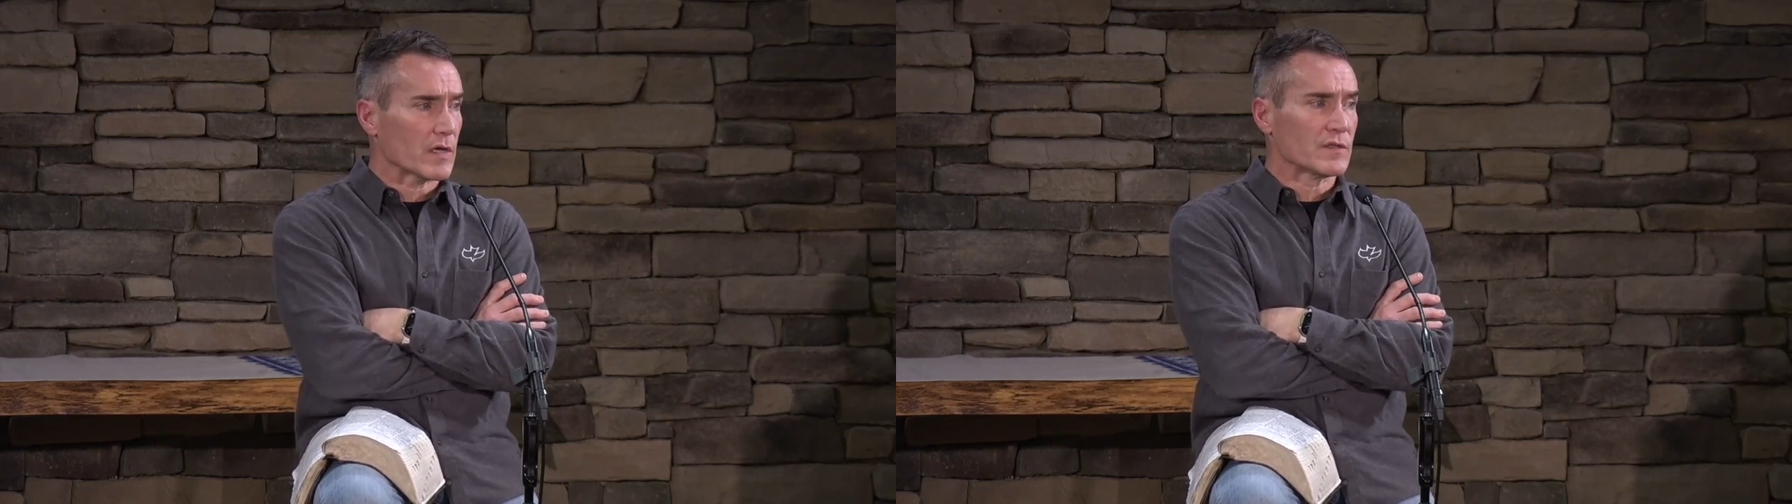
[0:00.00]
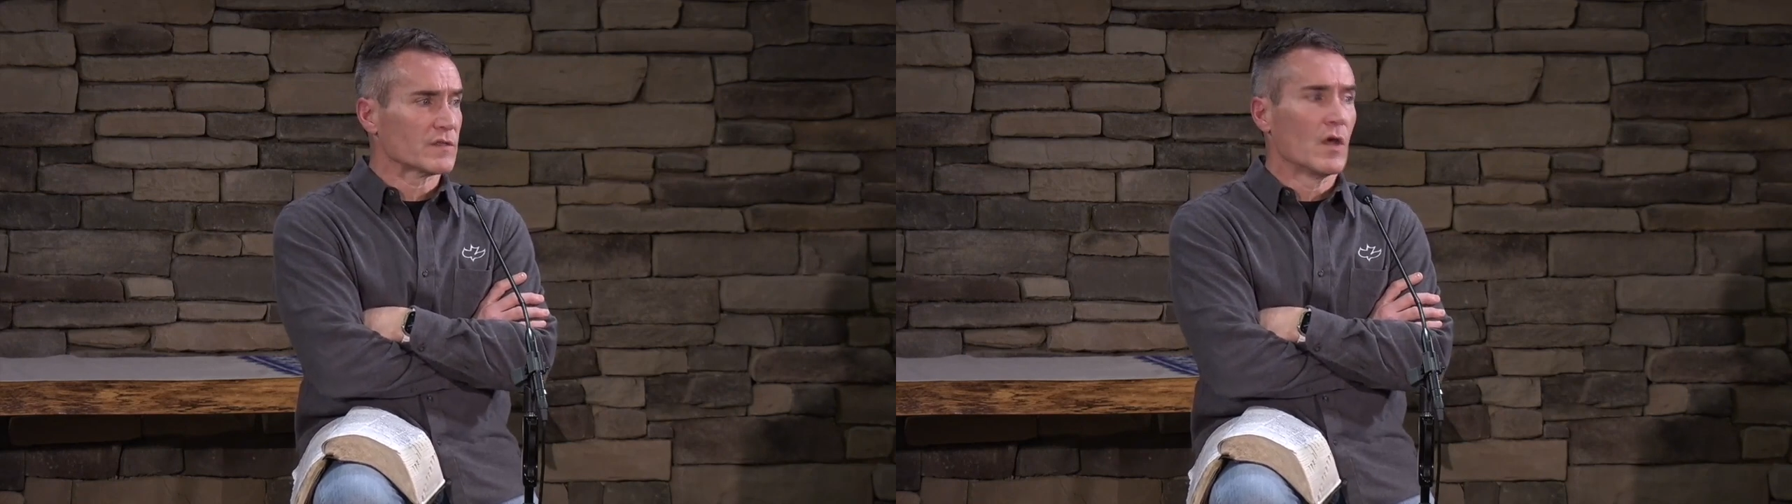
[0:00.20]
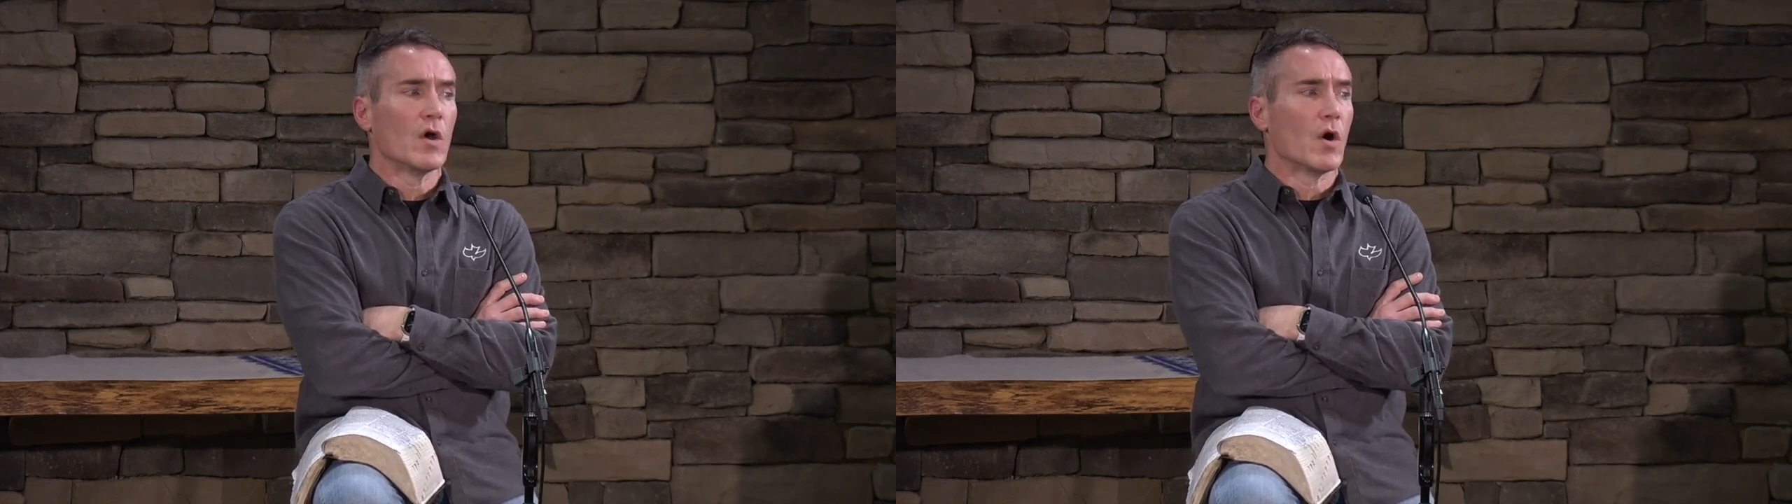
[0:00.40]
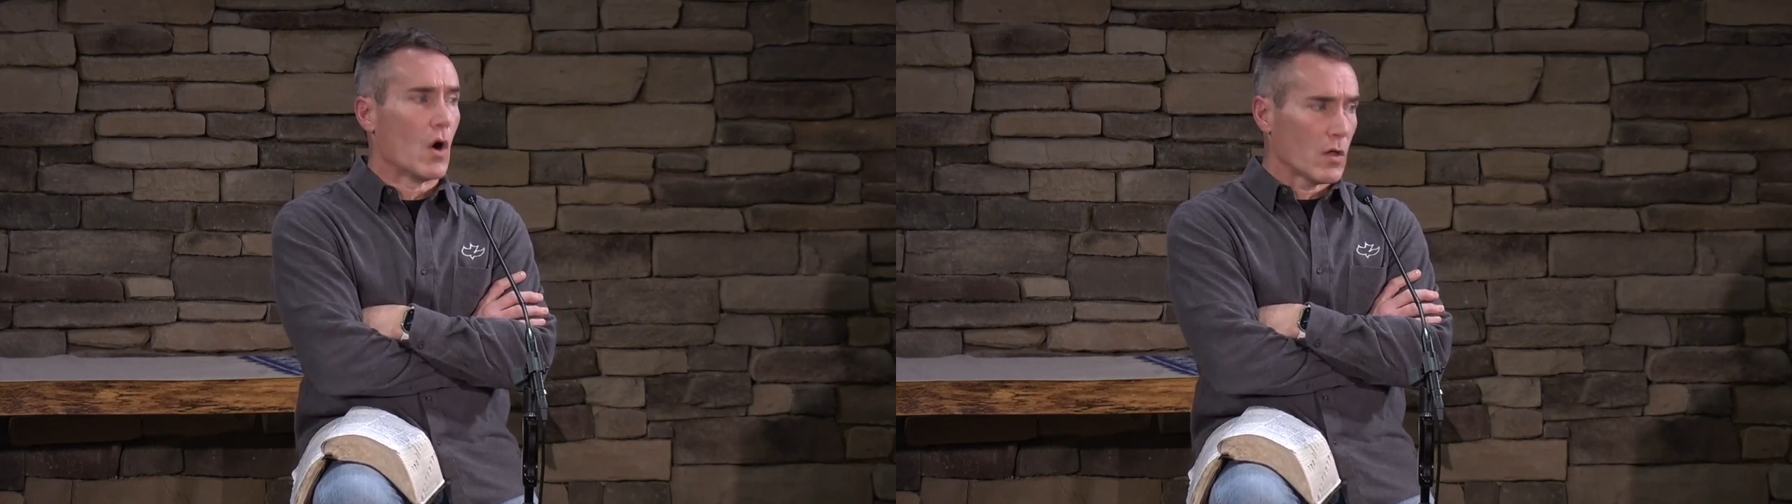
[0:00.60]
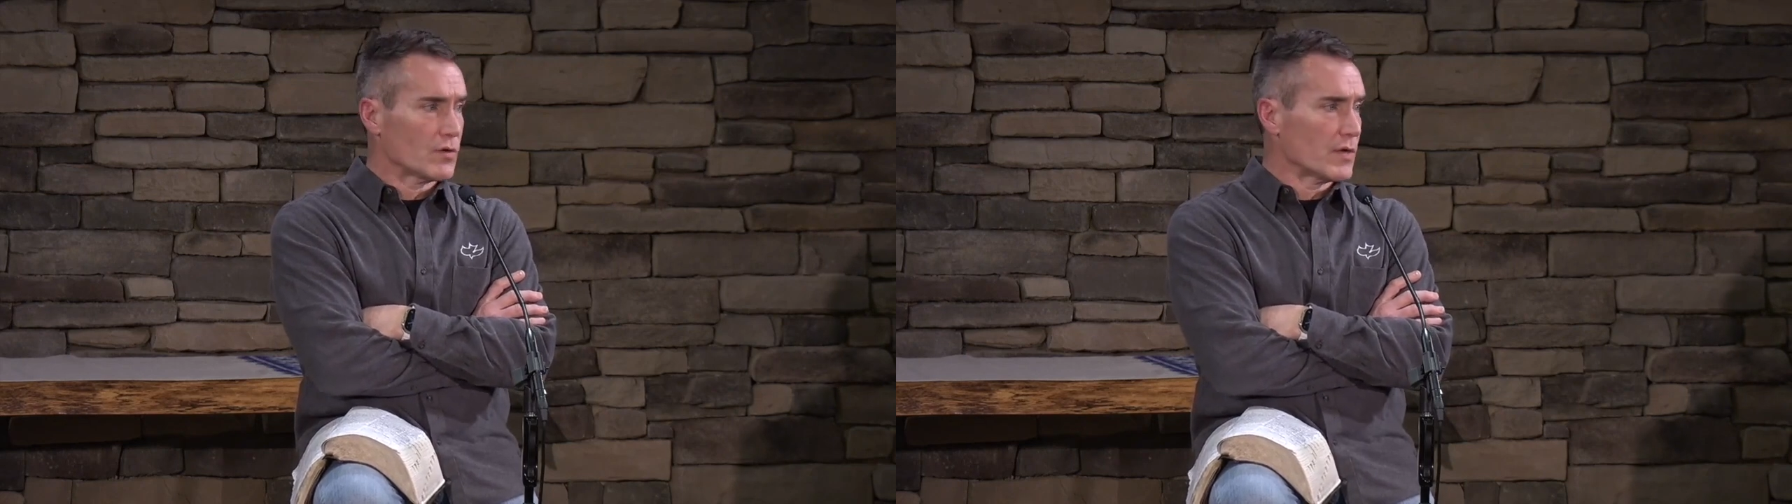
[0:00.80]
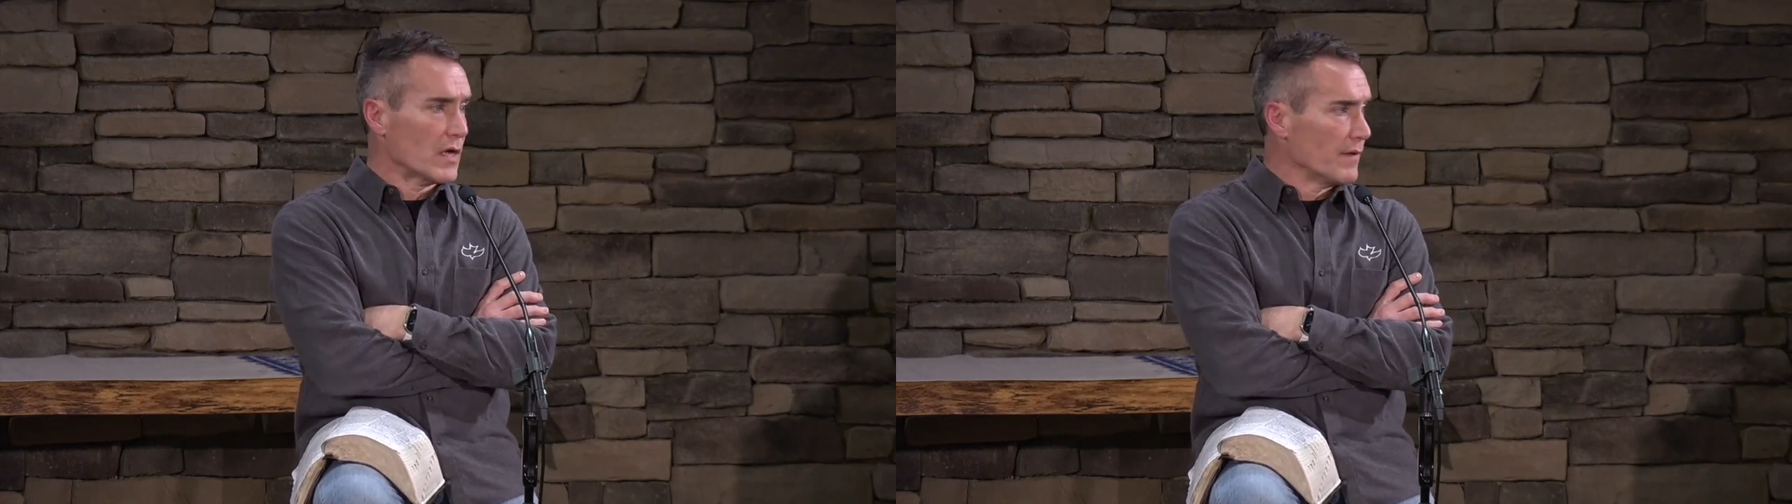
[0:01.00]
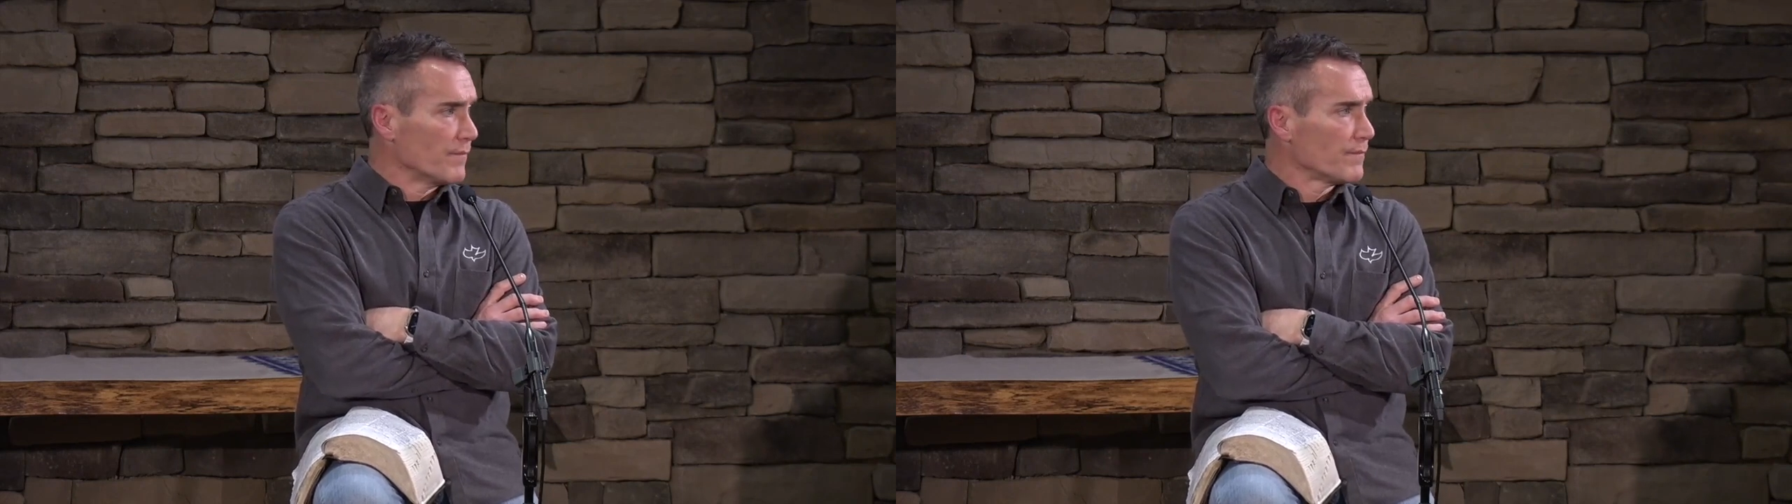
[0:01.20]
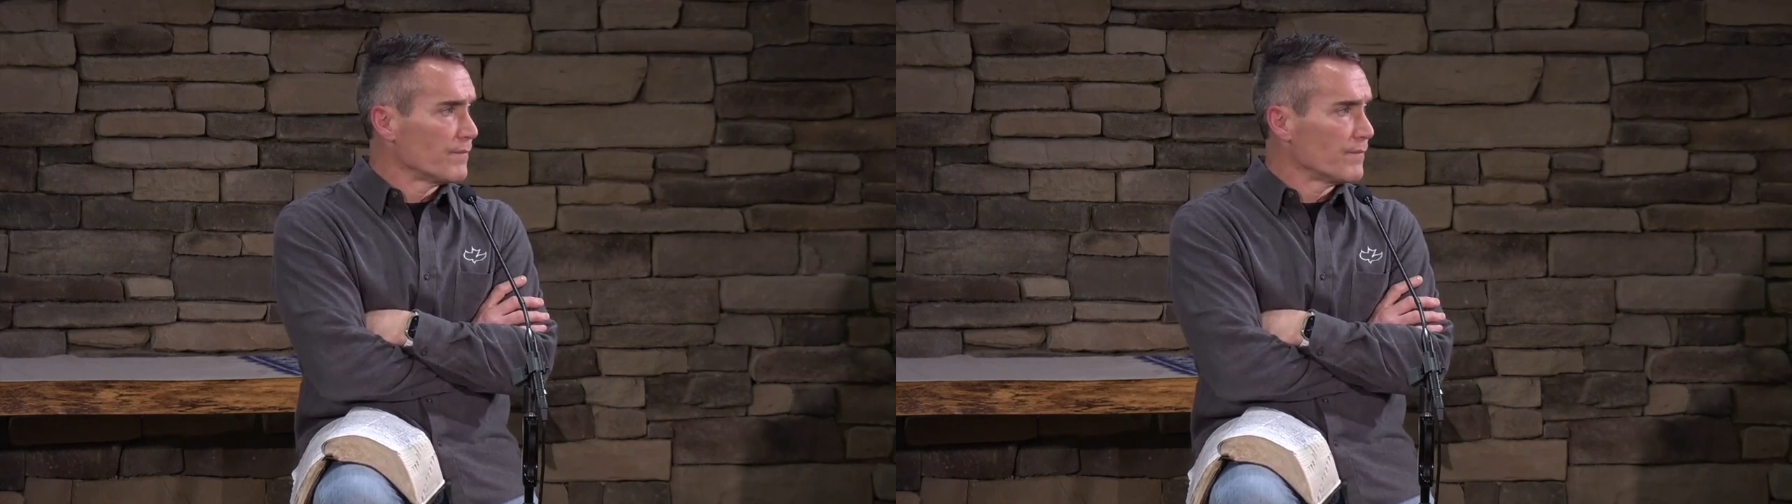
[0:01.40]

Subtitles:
It's all or none.